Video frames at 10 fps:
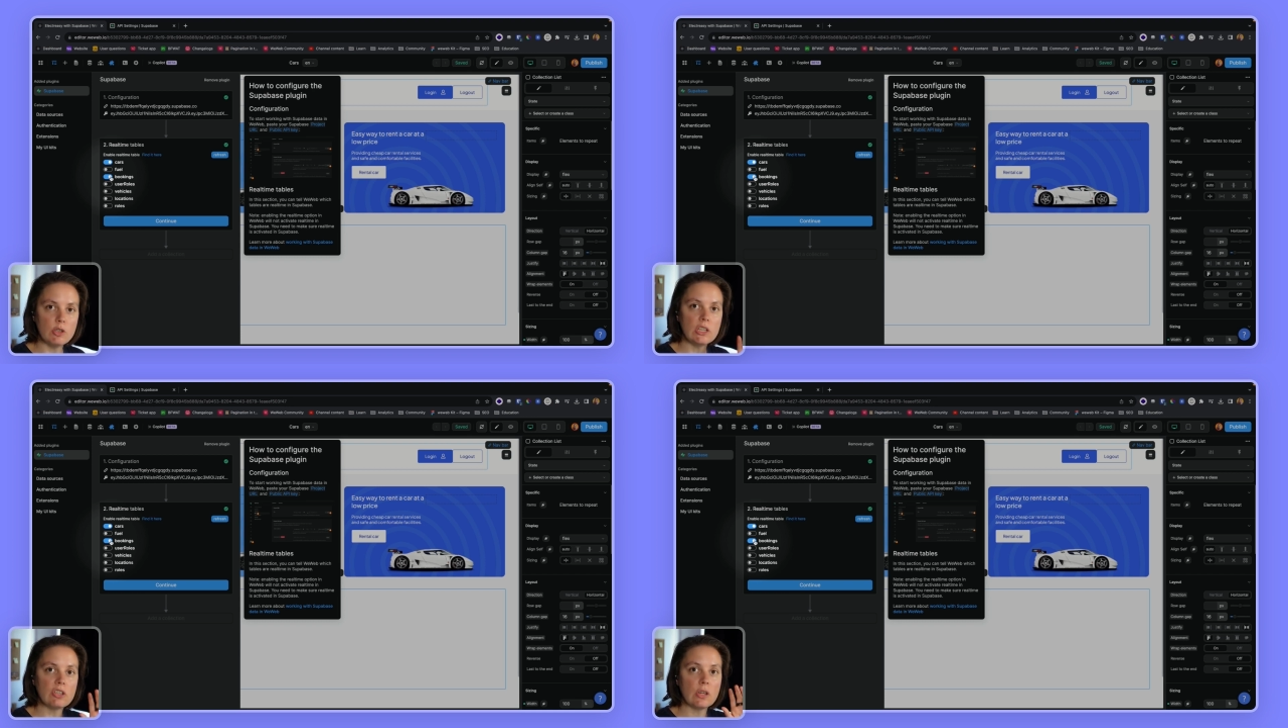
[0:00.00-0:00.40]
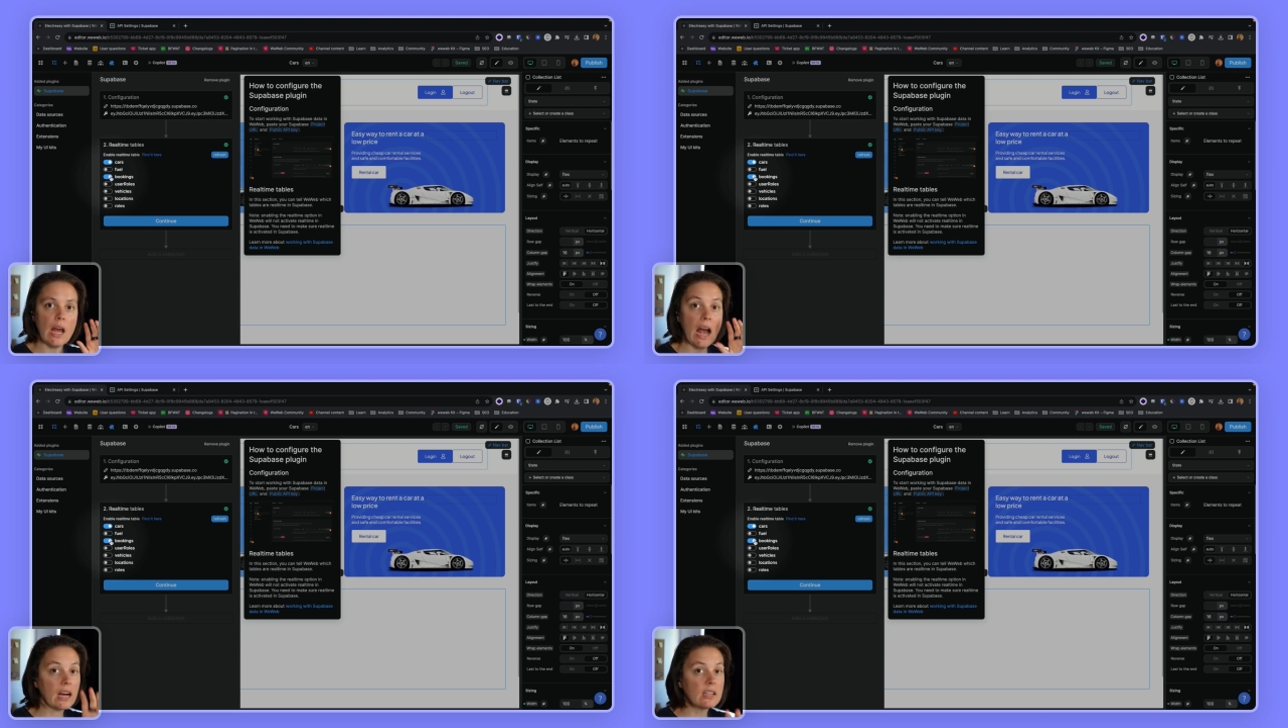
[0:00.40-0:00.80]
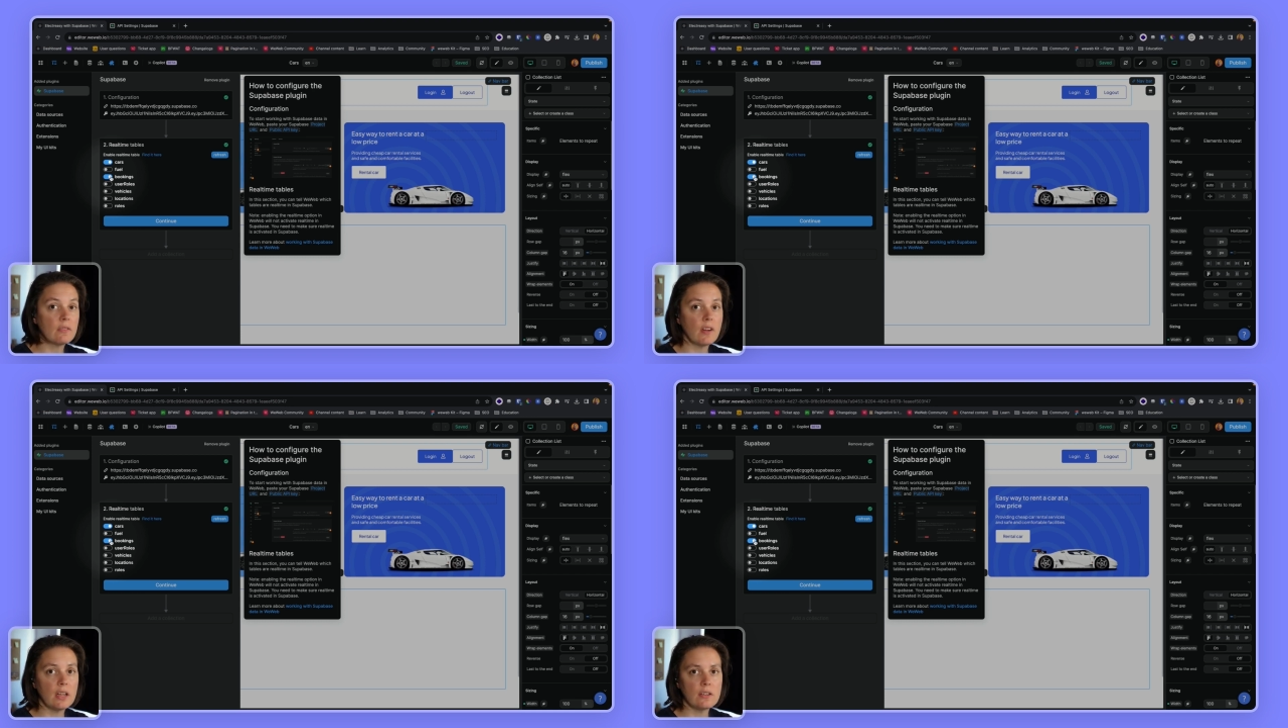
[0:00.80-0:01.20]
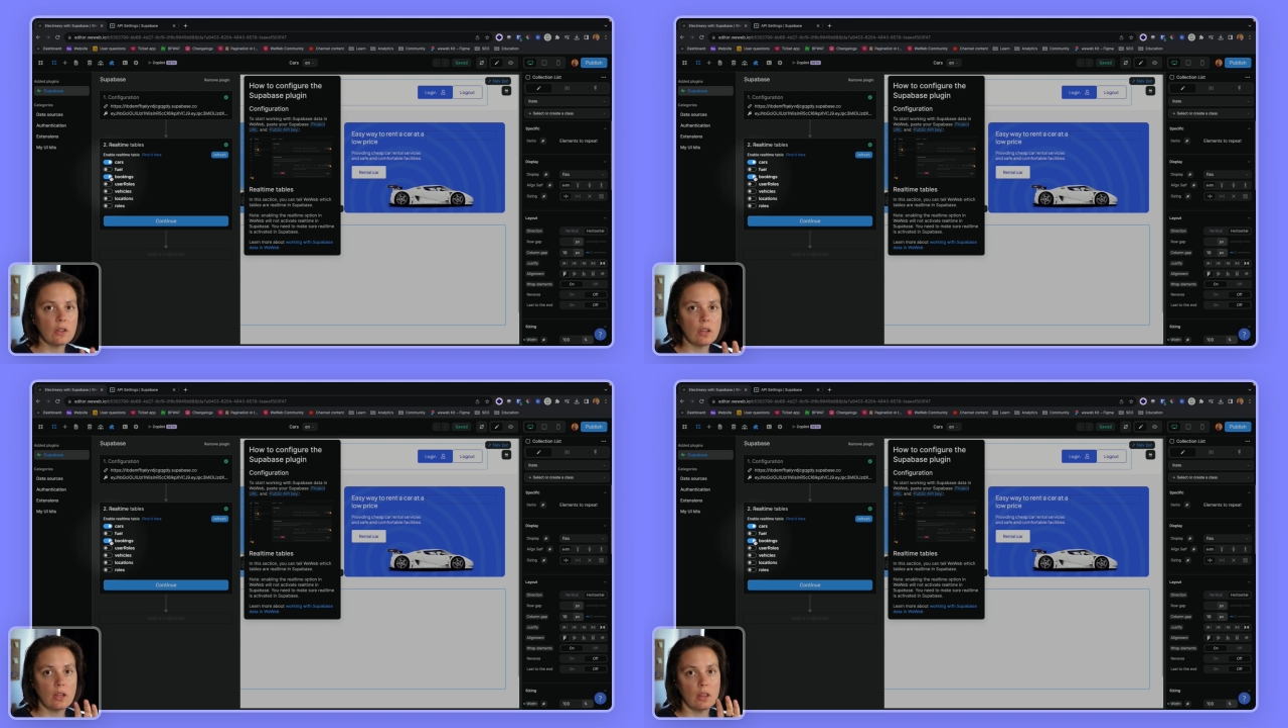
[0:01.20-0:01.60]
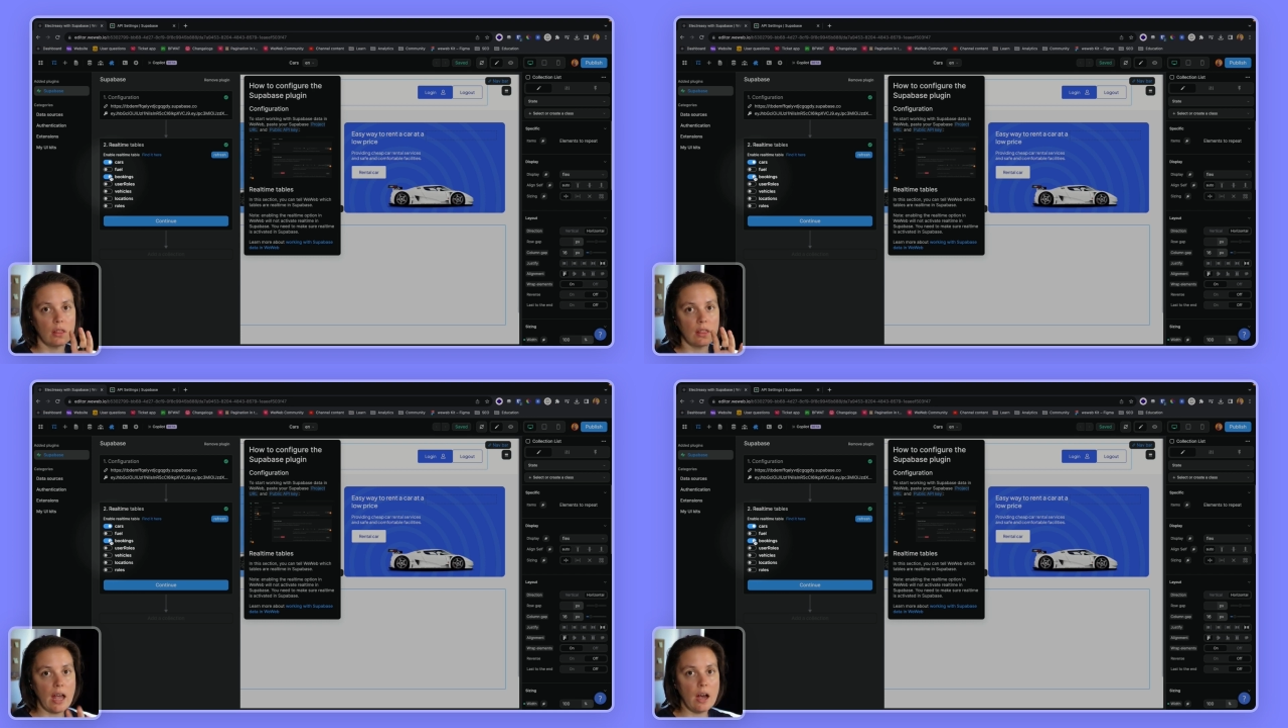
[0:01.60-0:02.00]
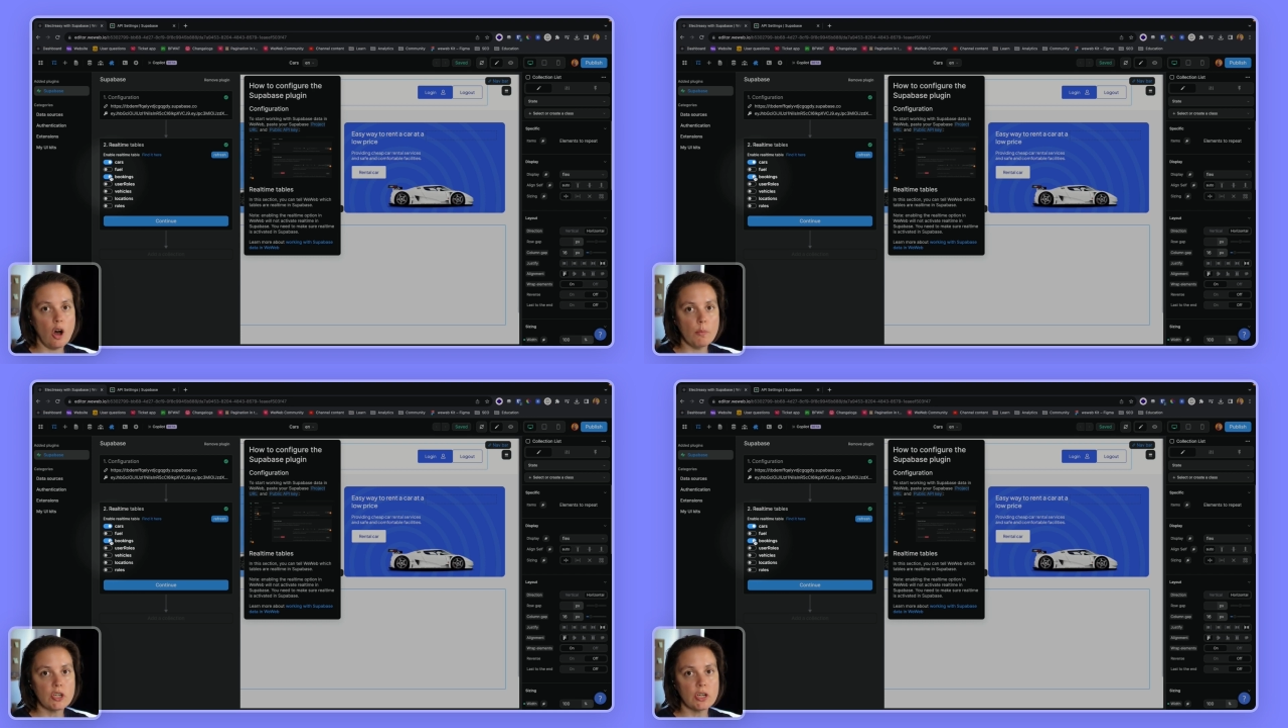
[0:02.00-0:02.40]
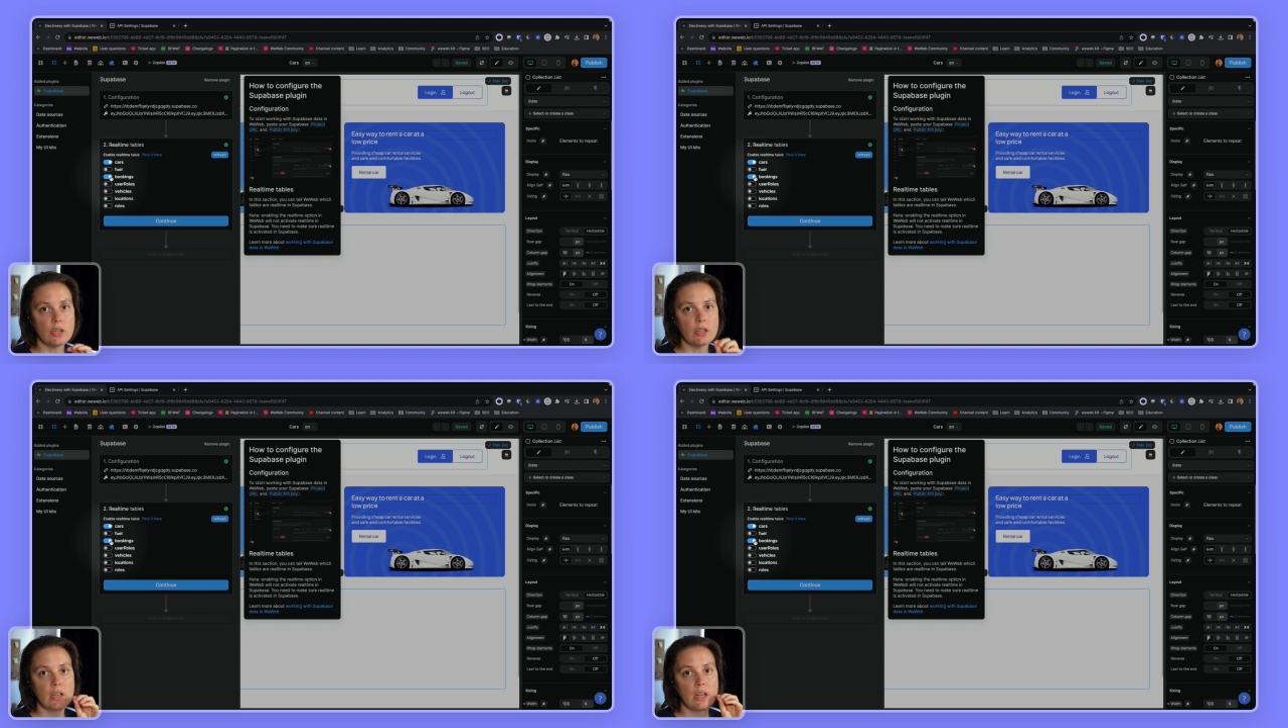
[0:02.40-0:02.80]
you need to activate that option